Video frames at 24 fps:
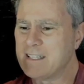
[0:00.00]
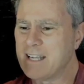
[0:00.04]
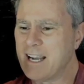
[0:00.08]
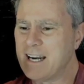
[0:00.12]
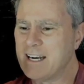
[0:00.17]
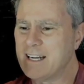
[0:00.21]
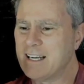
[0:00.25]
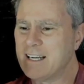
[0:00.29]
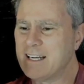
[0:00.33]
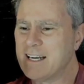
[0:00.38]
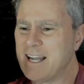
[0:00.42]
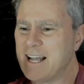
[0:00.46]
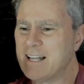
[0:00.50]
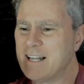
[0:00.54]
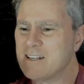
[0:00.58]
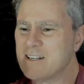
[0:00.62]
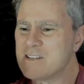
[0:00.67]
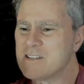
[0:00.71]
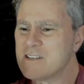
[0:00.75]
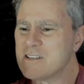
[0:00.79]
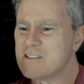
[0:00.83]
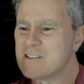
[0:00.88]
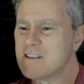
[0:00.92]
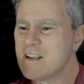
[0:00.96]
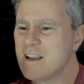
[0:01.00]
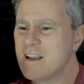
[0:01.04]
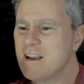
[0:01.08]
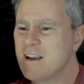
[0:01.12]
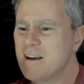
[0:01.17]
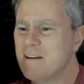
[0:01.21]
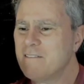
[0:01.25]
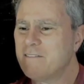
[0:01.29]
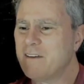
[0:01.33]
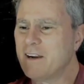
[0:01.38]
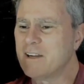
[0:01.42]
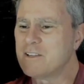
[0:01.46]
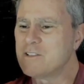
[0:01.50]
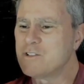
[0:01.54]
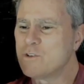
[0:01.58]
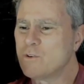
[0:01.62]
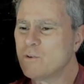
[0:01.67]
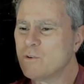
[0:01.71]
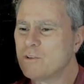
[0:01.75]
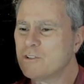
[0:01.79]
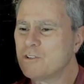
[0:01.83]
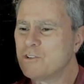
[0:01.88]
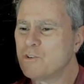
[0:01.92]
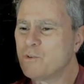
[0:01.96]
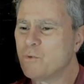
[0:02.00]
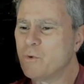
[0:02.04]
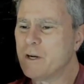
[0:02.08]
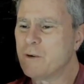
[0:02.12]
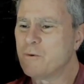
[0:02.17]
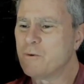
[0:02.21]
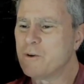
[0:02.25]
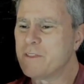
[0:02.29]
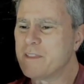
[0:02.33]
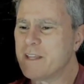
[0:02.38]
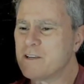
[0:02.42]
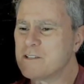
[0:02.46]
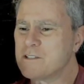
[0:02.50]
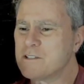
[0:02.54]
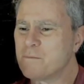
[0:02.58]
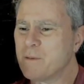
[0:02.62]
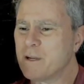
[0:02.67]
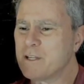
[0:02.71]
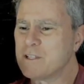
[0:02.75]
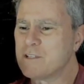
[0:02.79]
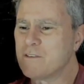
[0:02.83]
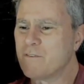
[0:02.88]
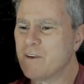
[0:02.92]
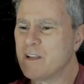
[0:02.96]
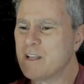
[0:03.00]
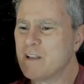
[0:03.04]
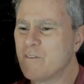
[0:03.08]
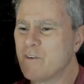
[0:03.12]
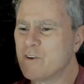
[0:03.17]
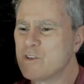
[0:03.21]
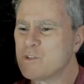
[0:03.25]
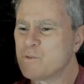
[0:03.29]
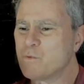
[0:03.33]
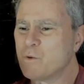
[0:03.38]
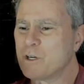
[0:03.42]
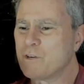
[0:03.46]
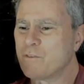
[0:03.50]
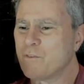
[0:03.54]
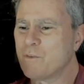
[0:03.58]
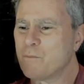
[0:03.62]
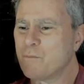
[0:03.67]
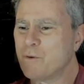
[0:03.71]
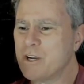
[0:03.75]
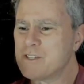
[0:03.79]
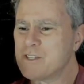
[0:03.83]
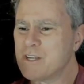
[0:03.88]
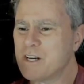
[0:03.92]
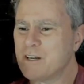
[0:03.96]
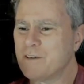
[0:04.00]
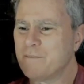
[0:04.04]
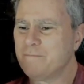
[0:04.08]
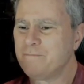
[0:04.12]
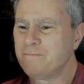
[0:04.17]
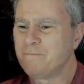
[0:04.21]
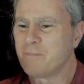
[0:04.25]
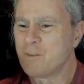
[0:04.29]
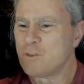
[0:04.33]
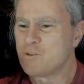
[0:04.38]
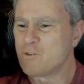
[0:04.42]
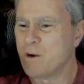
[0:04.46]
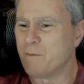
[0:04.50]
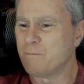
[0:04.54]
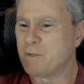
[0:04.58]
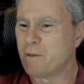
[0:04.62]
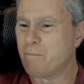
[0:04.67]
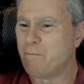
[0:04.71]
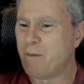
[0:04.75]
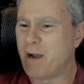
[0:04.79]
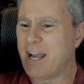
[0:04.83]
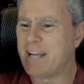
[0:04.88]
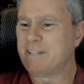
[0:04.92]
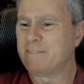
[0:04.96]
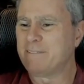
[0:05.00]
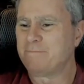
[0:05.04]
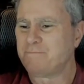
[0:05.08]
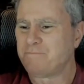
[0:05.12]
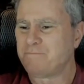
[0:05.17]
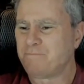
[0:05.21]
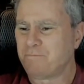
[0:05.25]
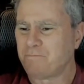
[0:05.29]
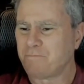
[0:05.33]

Data analysis finds 221,000 Pennsylvania votes switched from President Trump to Biden.